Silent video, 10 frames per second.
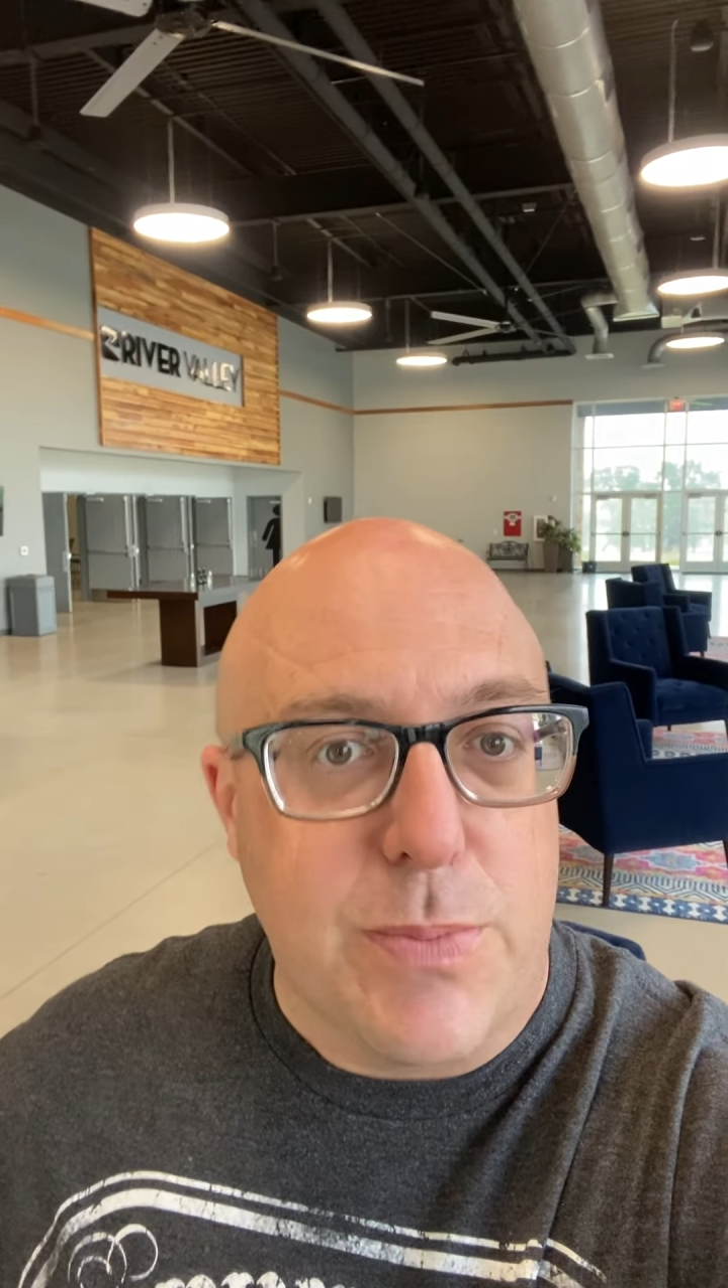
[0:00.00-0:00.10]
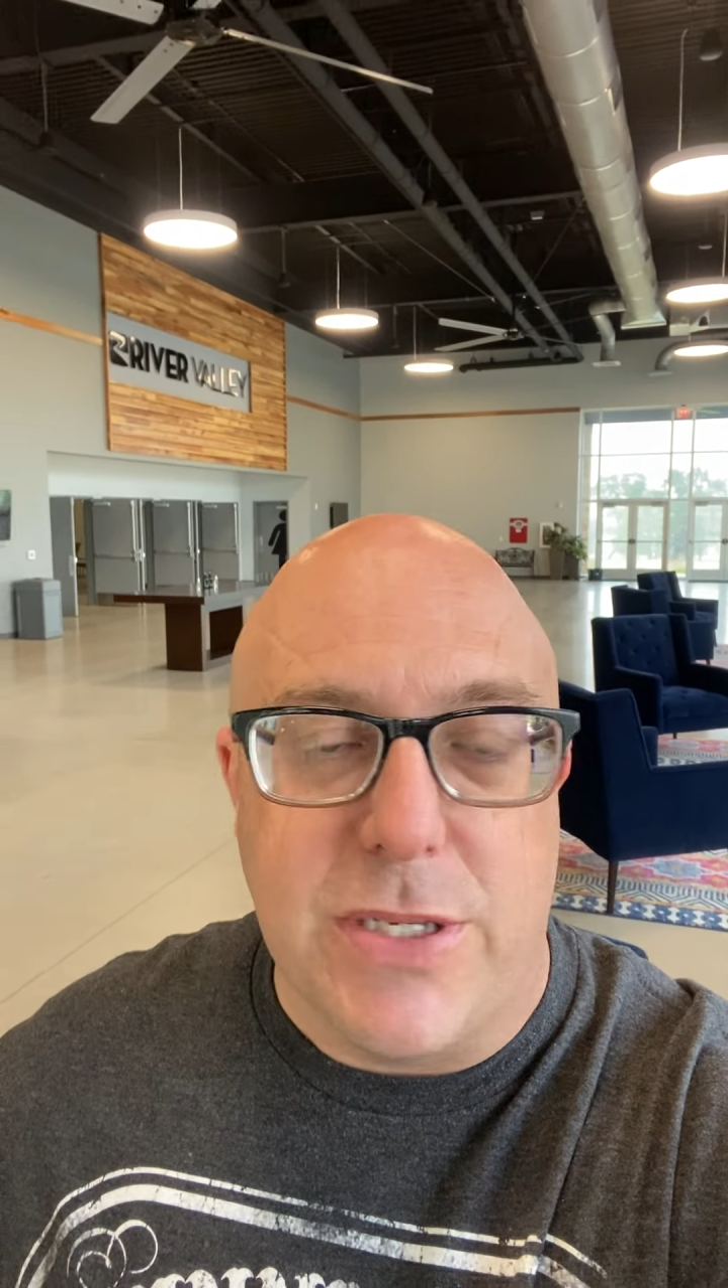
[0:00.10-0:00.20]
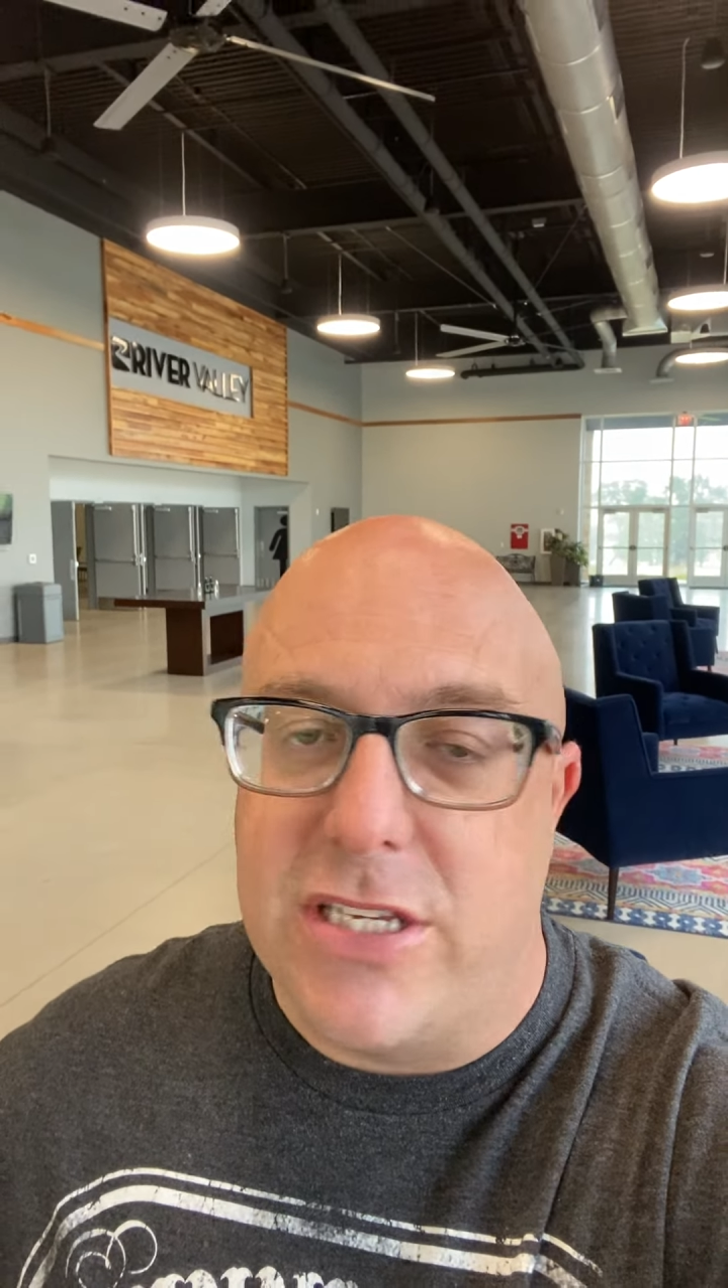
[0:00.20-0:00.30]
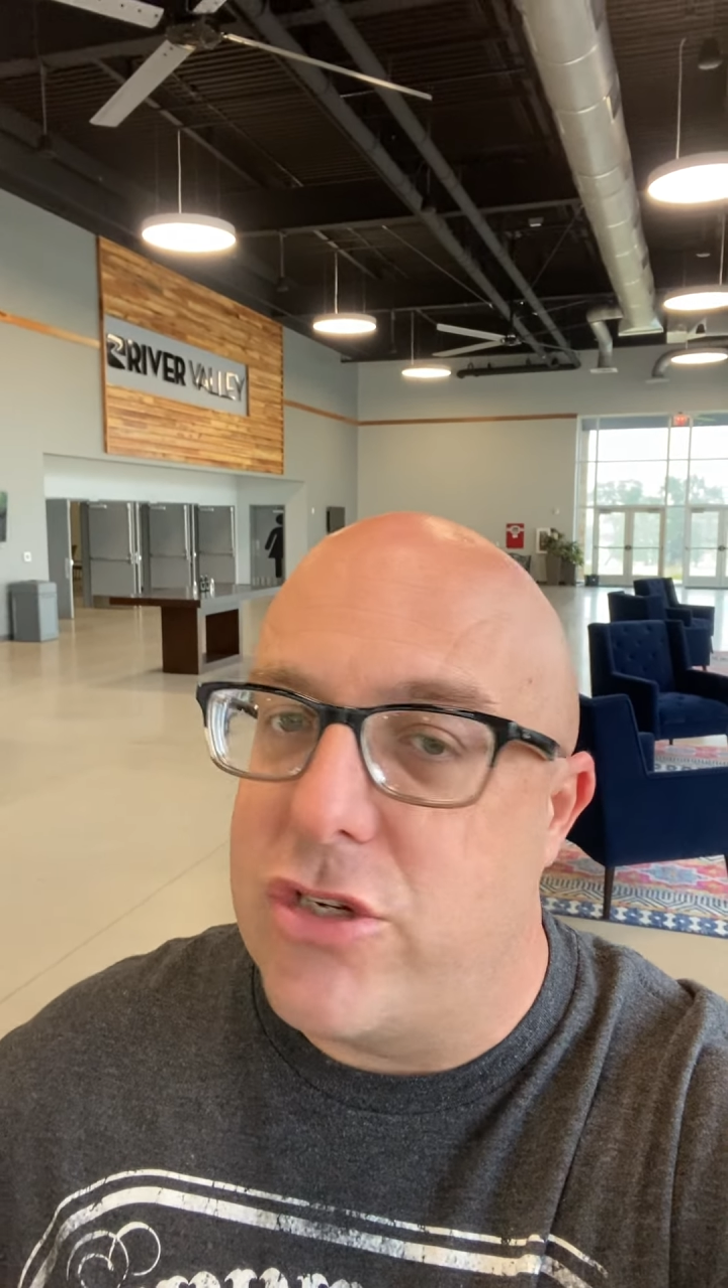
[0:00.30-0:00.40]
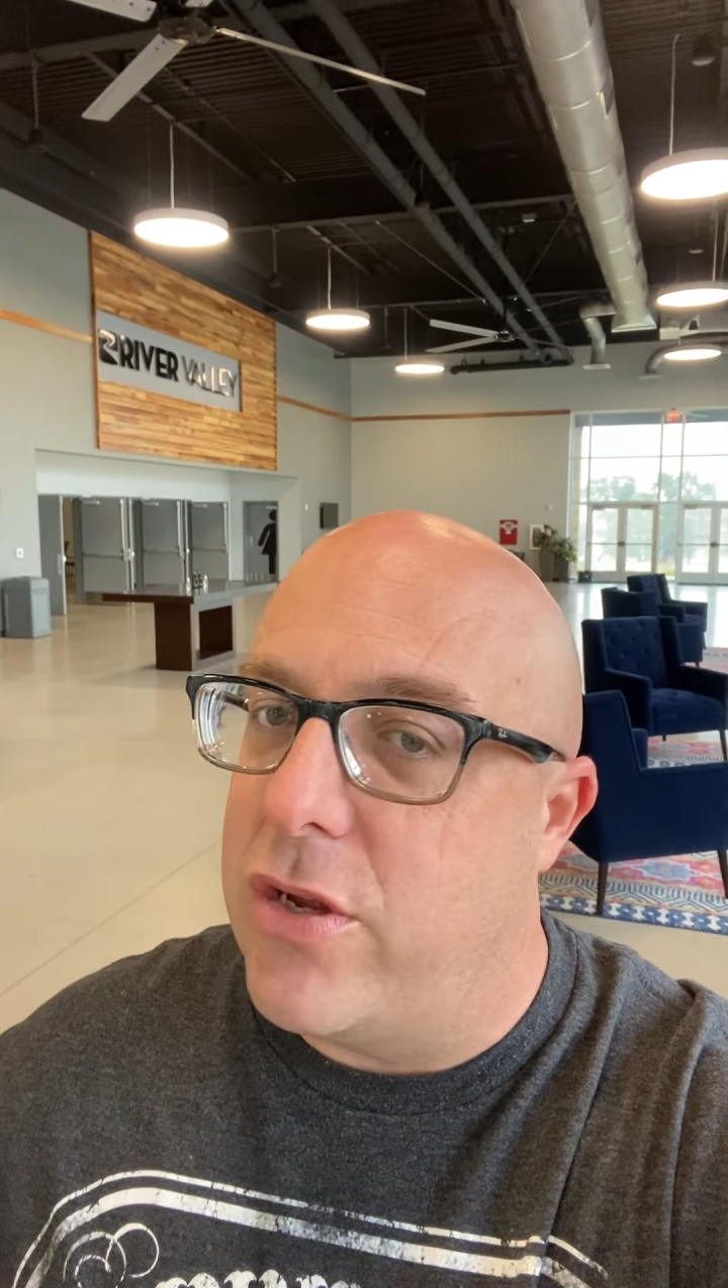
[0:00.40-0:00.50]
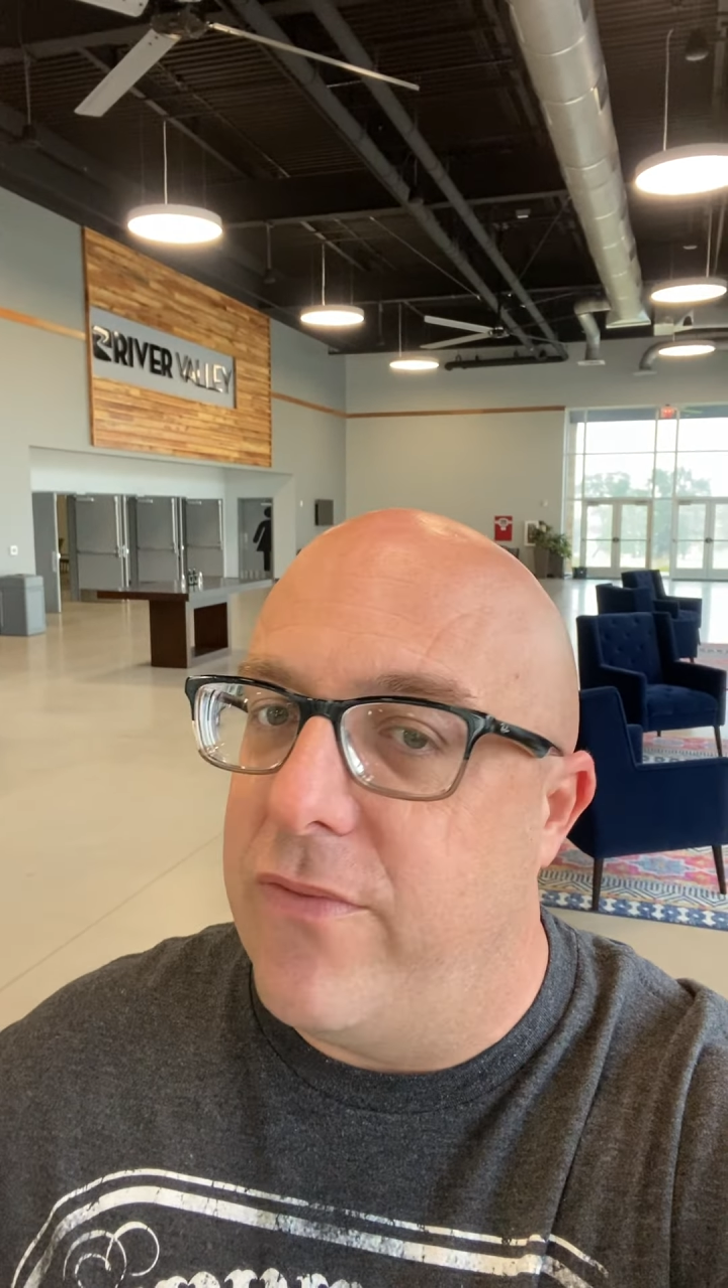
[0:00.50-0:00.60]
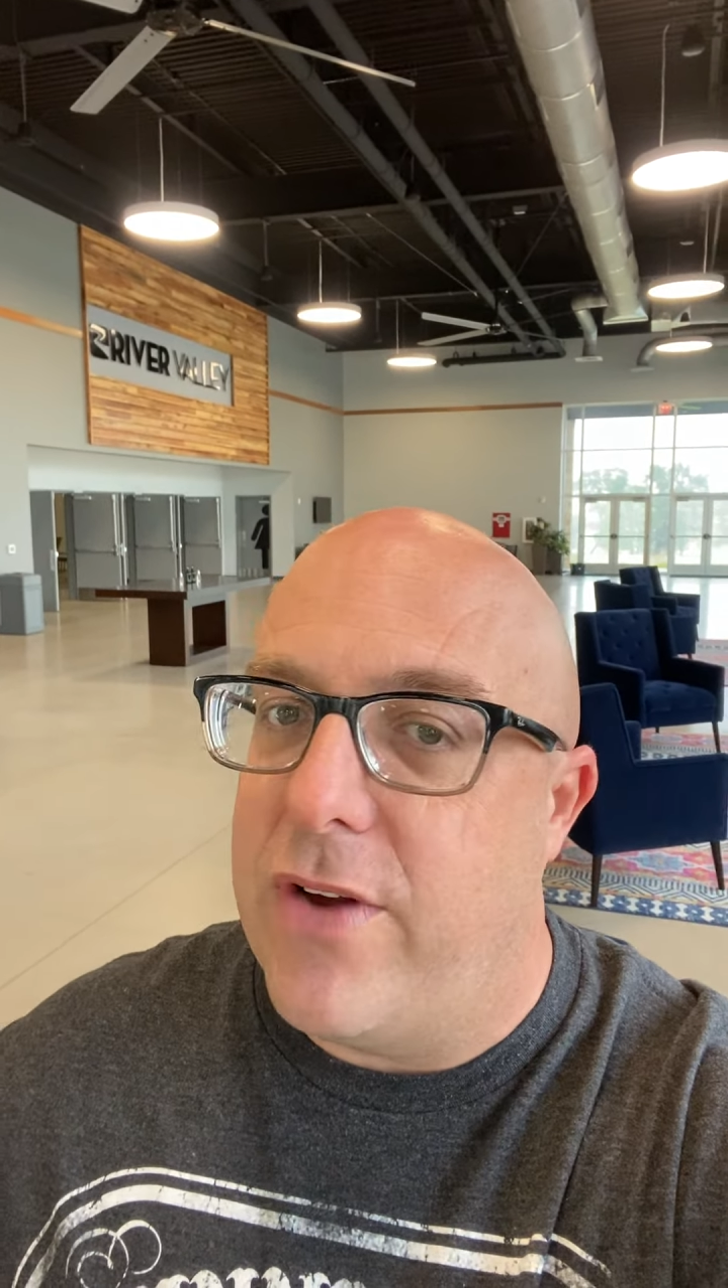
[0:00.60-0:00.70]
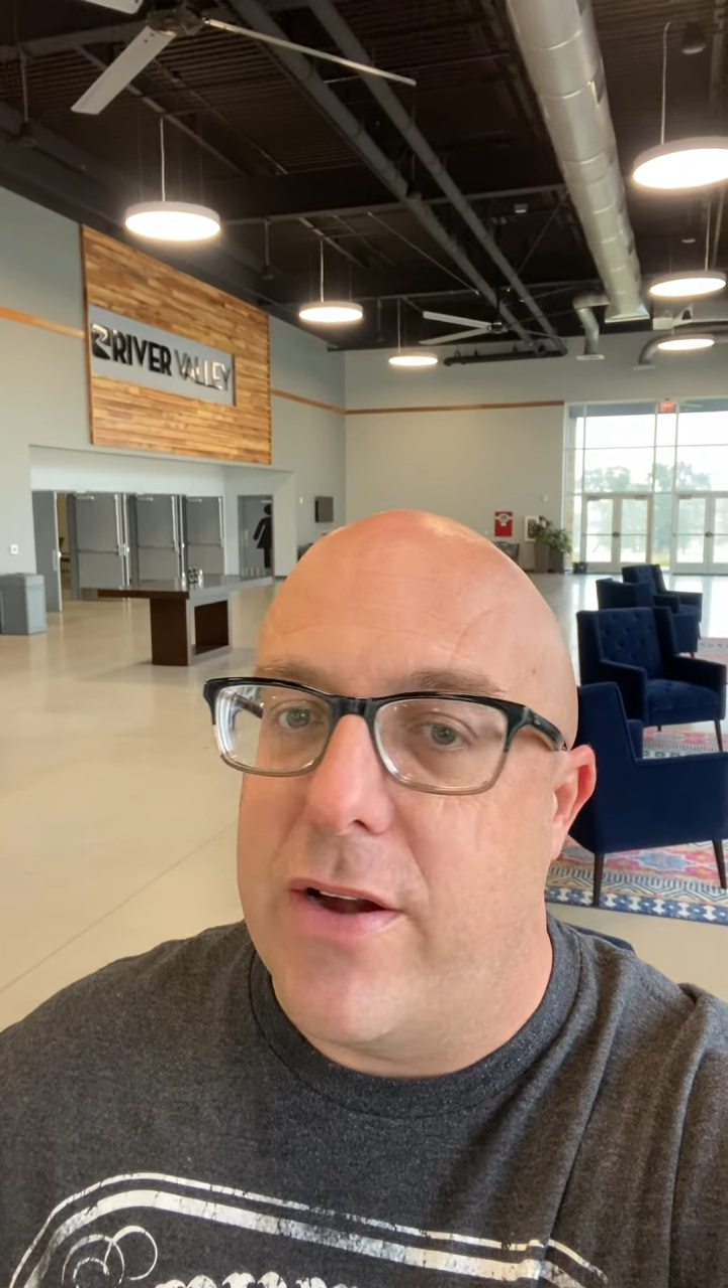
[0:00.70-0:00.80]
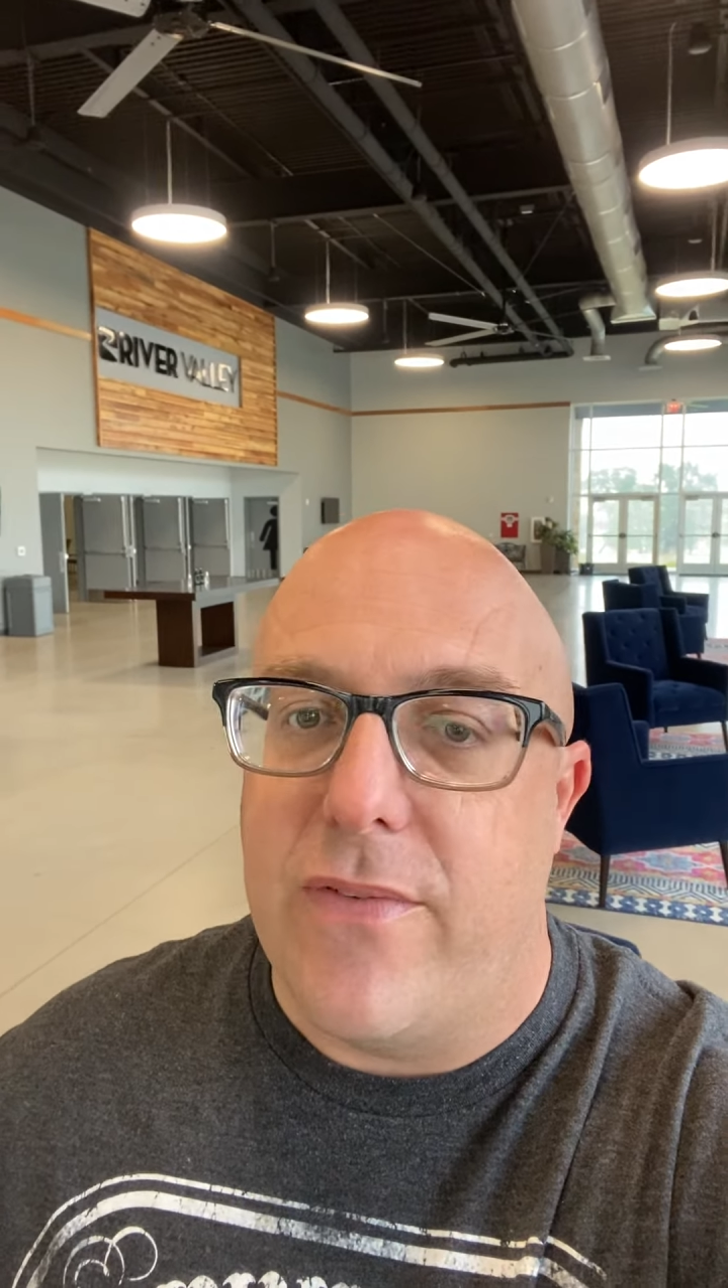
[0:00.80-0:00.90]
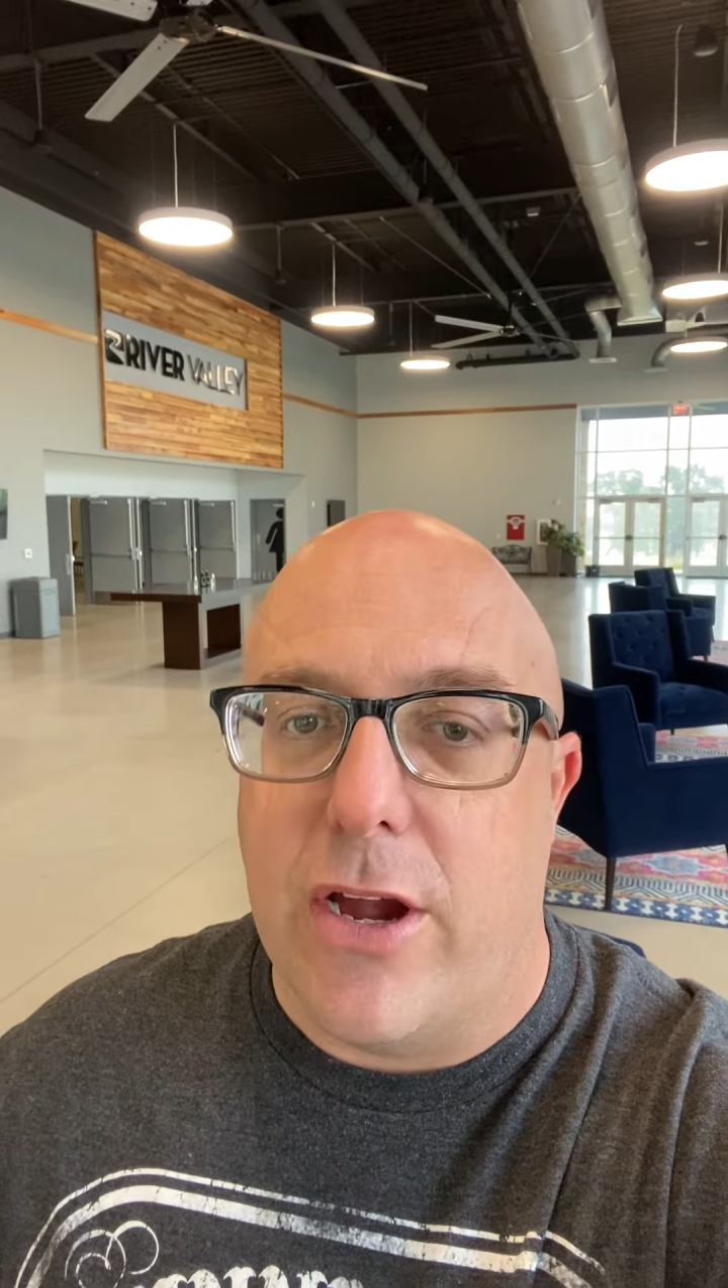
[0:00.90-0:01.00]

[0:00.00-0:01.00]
position very,